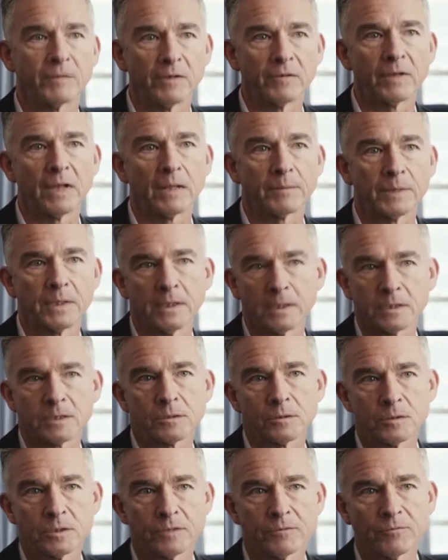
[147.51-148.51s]
developed an
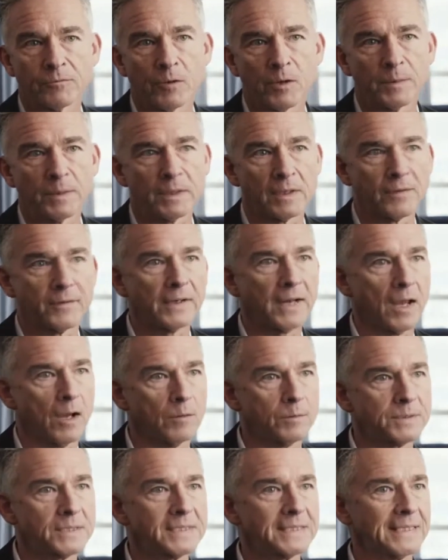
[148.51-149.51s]
exclusive formula that
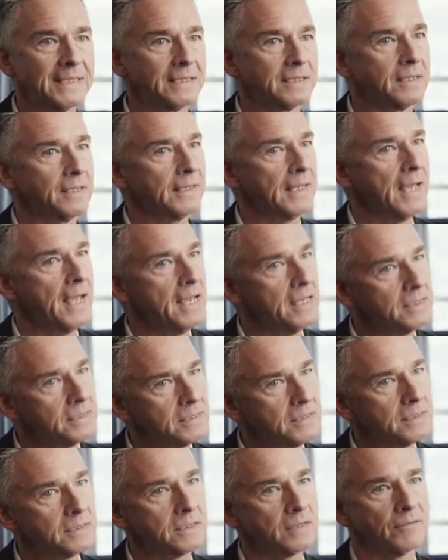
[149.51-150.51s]
helps us get to the
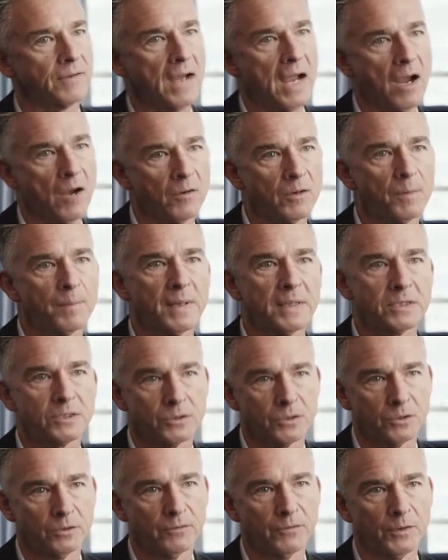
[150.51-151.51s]
essence of how to best
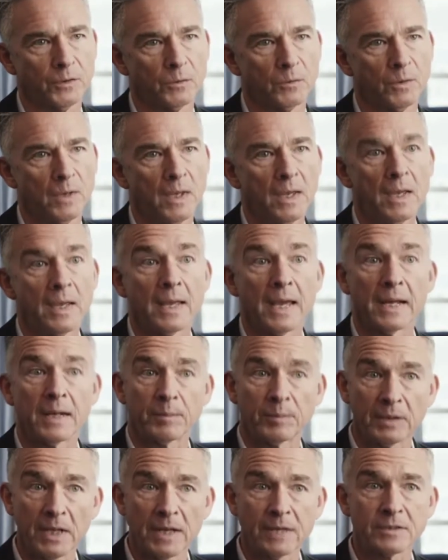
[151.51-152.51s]
serve you and
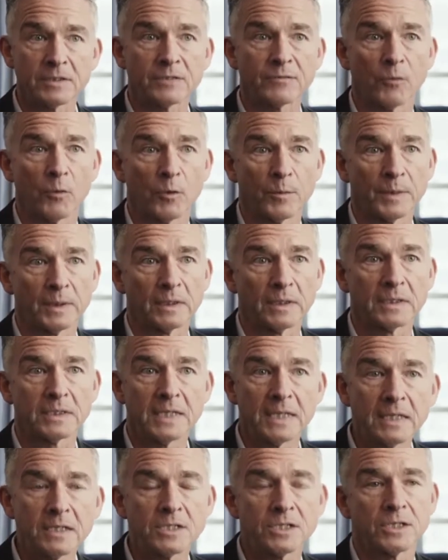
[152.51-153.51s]
apply this formula
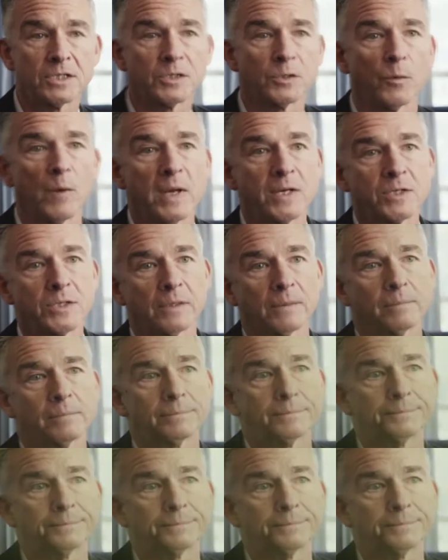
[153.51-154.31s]
to each situation.